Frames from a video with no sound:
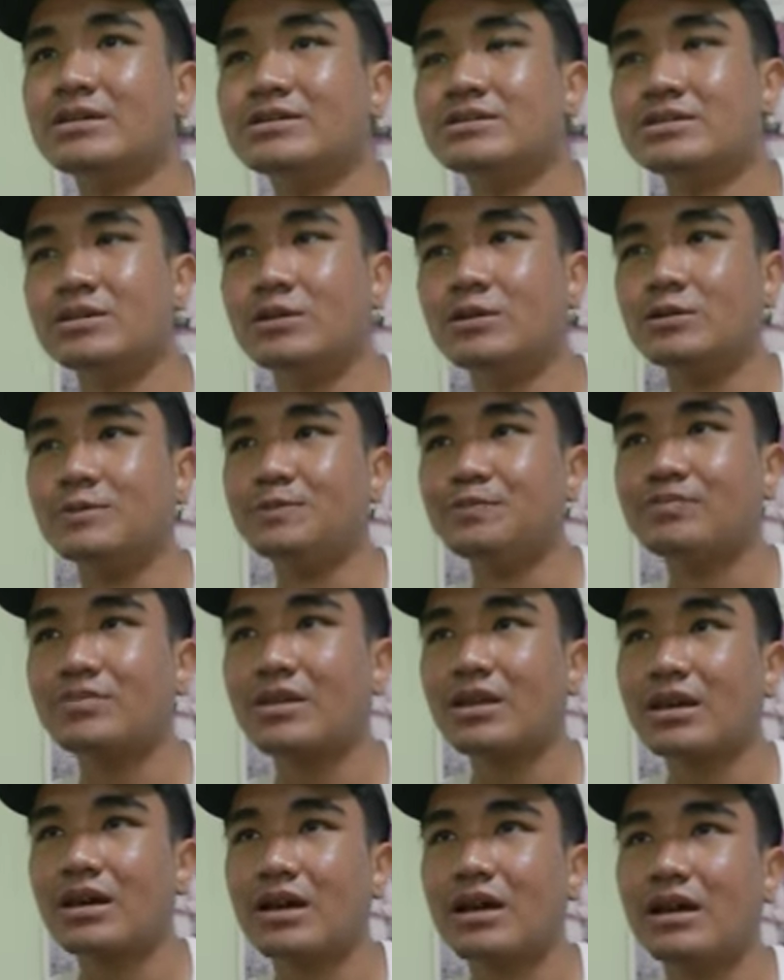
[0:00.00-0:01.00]
So
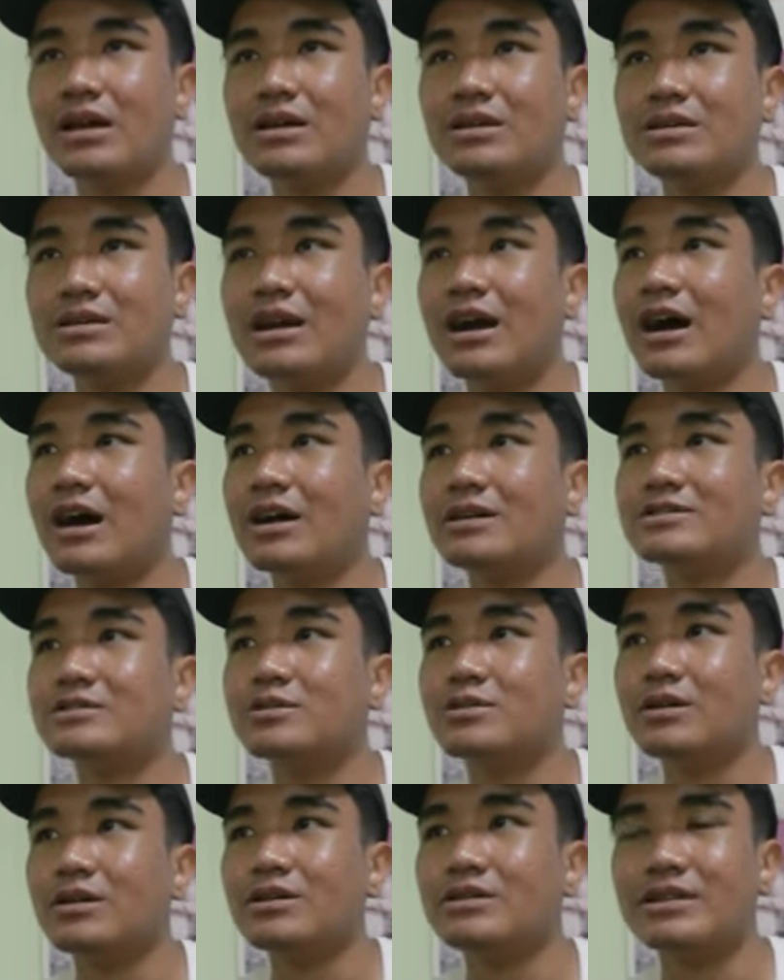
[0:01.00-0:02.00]
yeah,
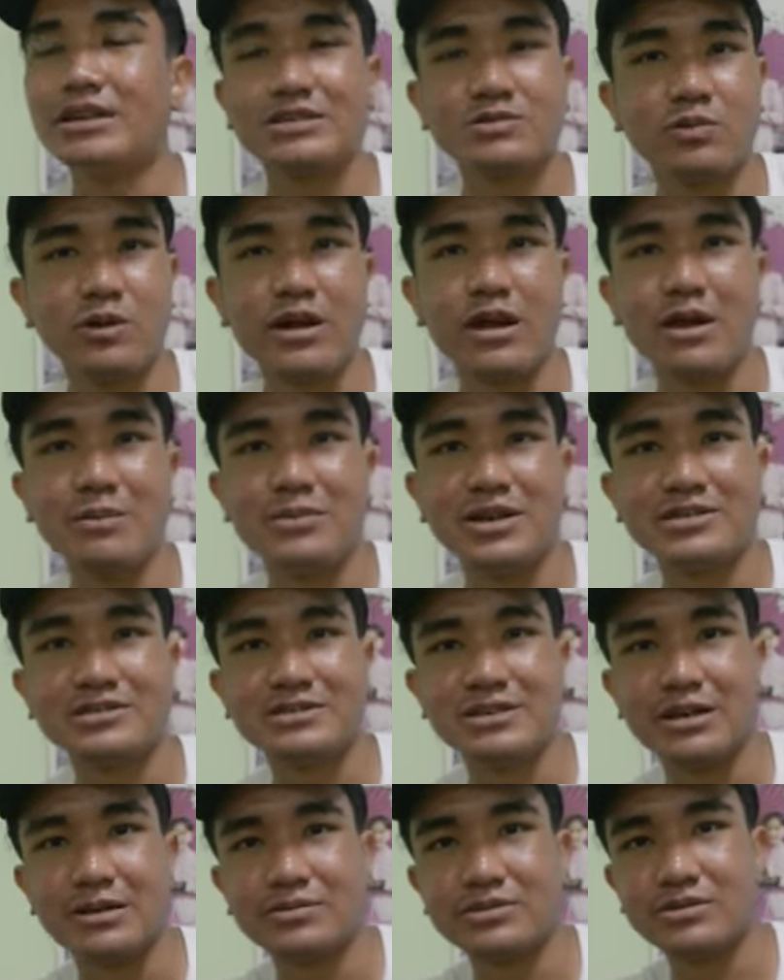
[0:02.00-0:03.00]
so that's where I
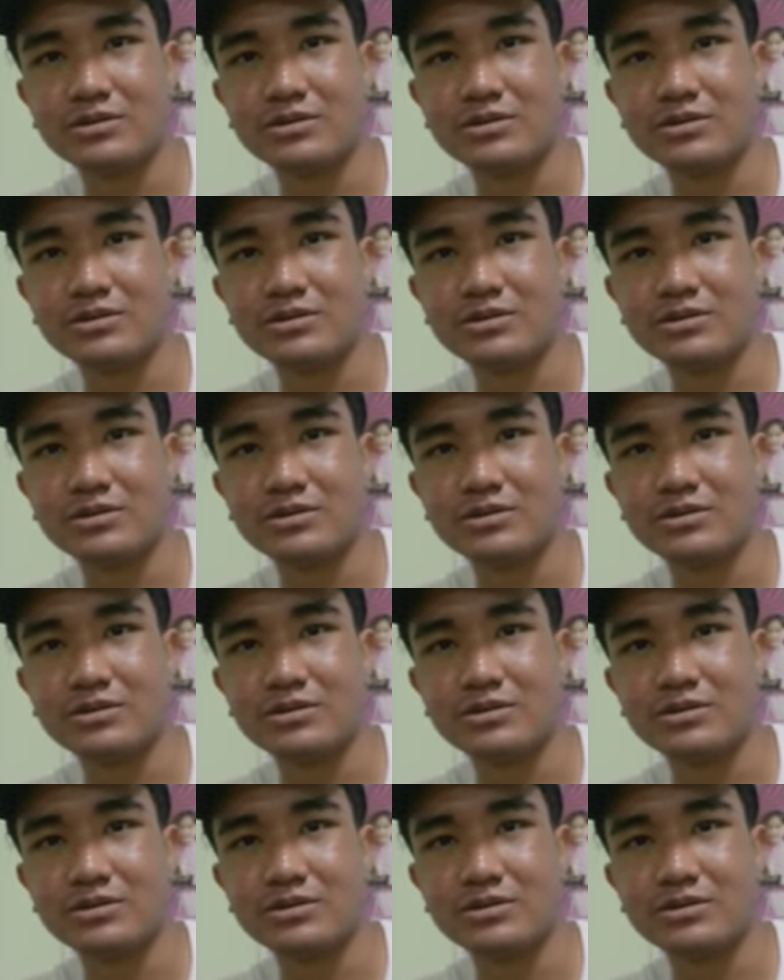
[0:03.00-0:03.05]
messed up.